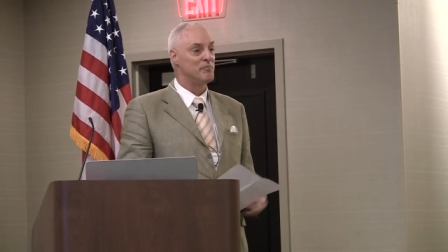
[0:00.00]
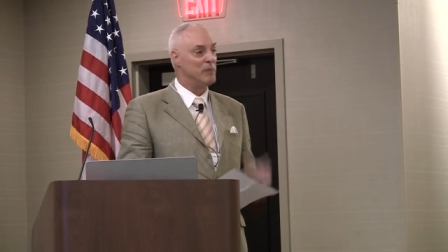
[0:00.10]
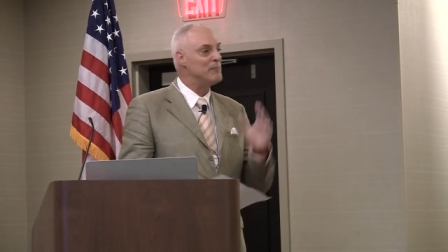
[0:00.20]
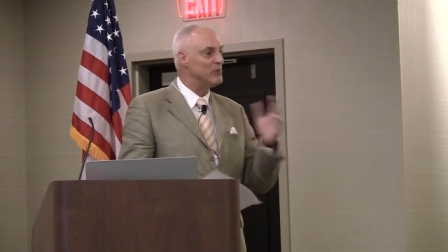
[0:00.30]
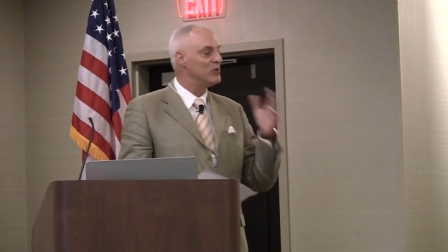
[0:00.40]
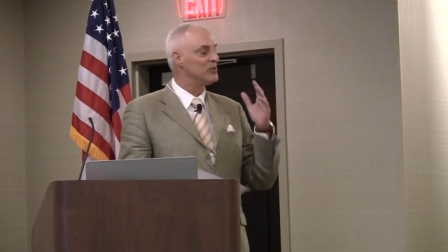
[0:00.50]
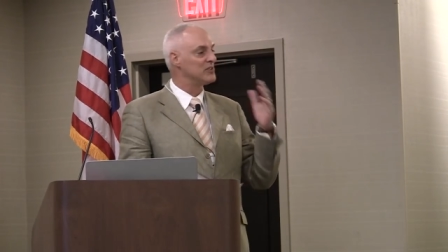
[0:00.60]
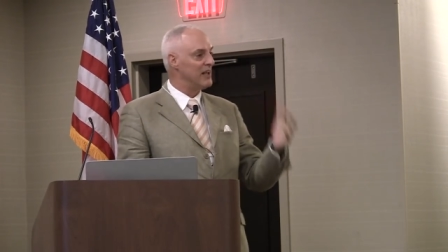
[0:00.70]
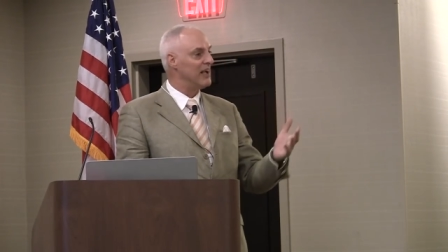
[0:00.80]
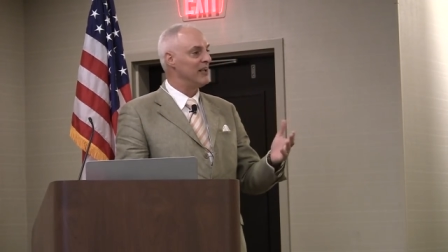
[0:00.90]
People whose
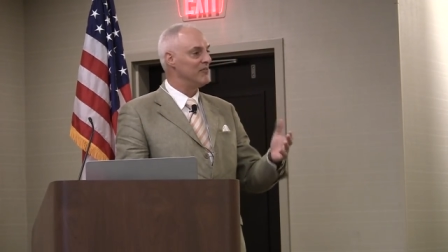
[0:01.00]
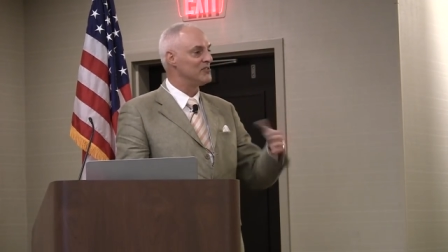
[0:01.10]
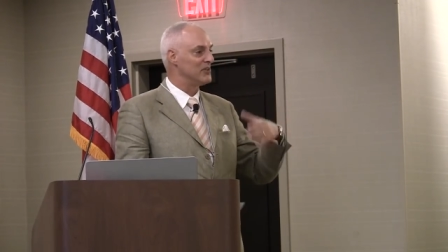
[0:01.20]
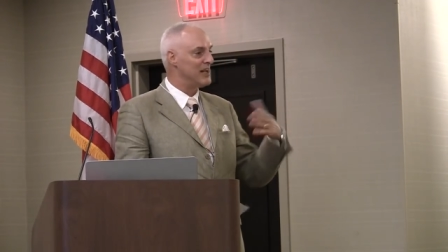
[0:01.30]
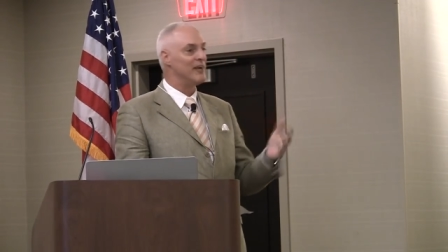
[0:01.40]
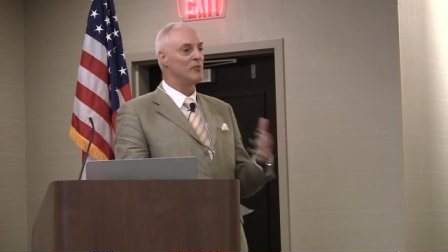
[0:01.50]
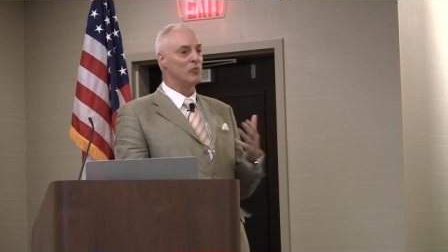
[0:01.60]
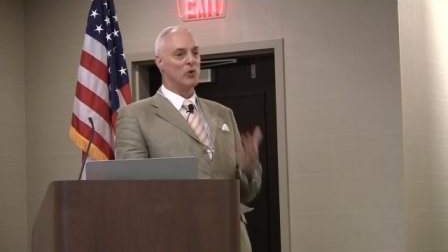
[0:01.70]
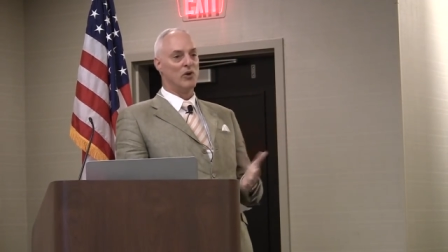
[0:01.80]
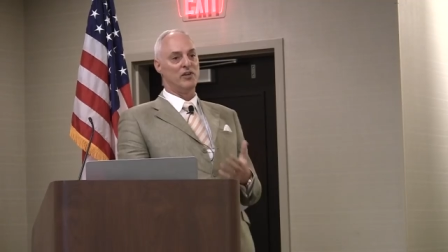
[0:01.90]
lives are not
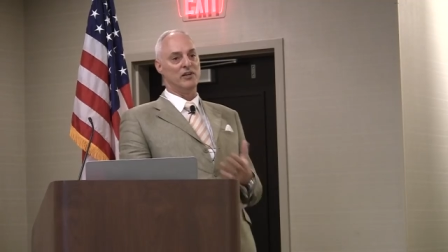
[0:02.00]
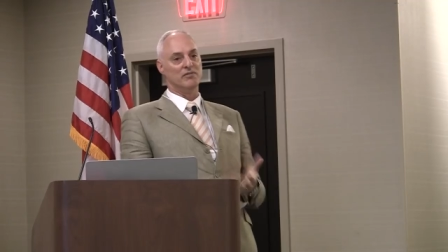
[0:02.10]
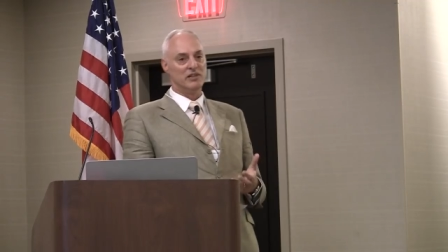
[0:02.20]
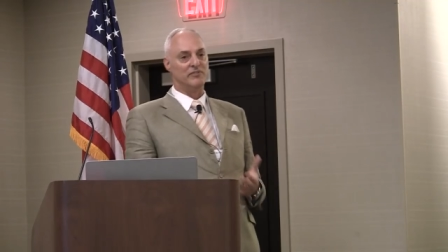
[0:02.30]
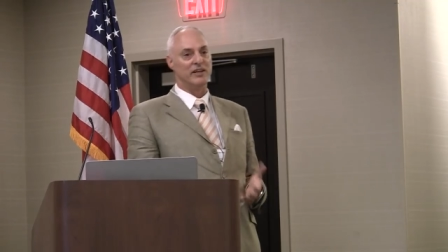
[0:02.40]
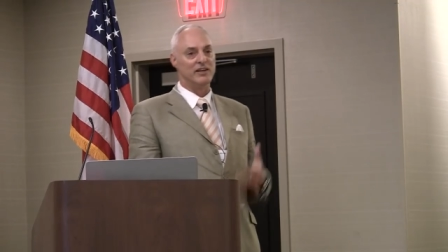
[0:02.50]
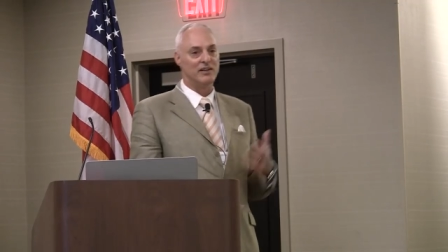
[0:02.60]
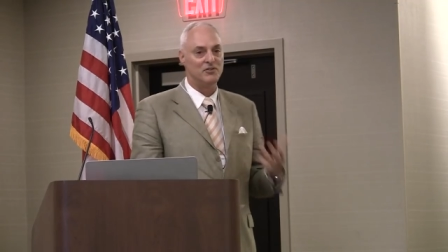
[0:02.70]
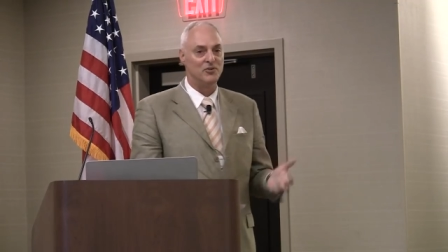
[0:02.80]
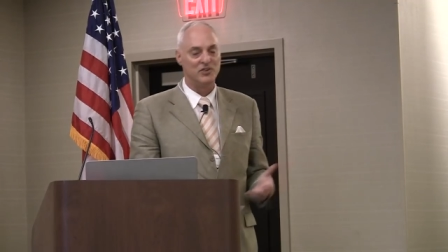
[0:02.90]
worthy of living in
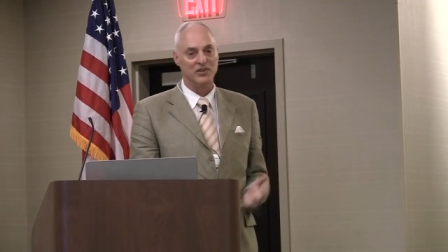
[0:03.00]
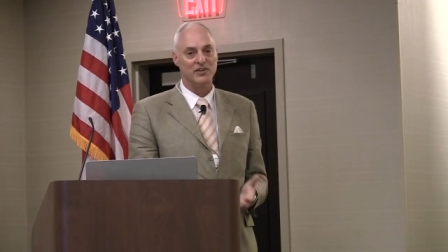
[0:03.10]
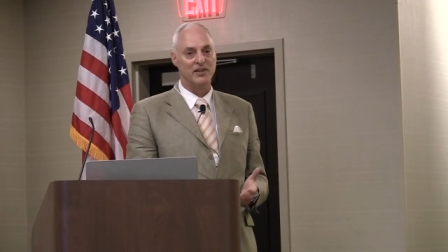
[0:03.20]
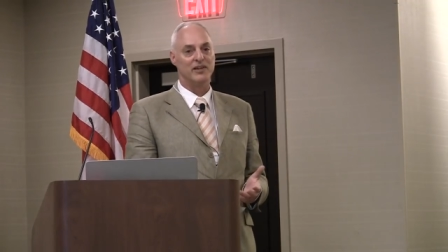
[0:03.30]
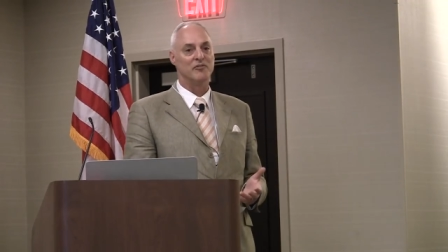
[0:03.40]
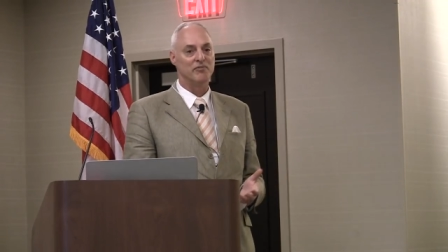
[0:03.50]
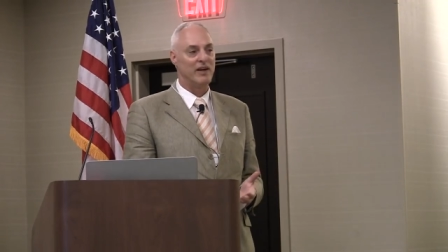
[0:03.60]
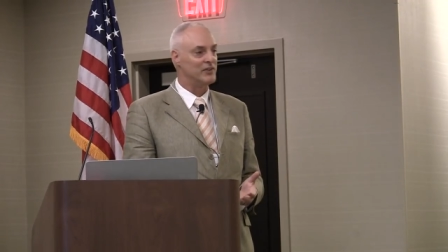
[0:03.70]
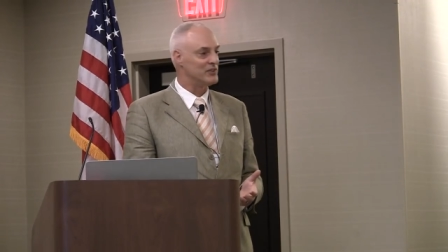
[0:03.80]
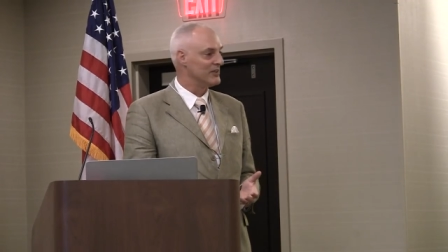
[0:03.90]
this utilitarian
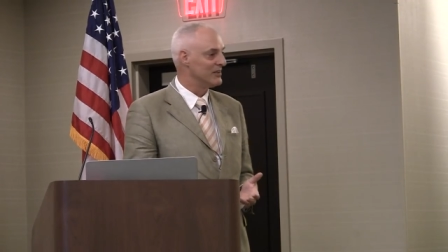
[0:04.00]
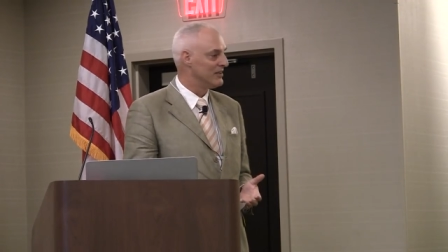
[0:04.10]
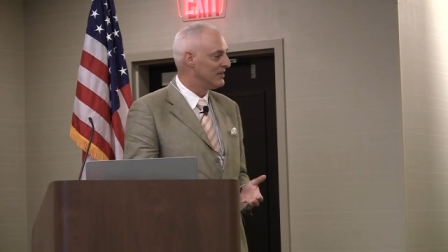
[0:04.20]
fashion,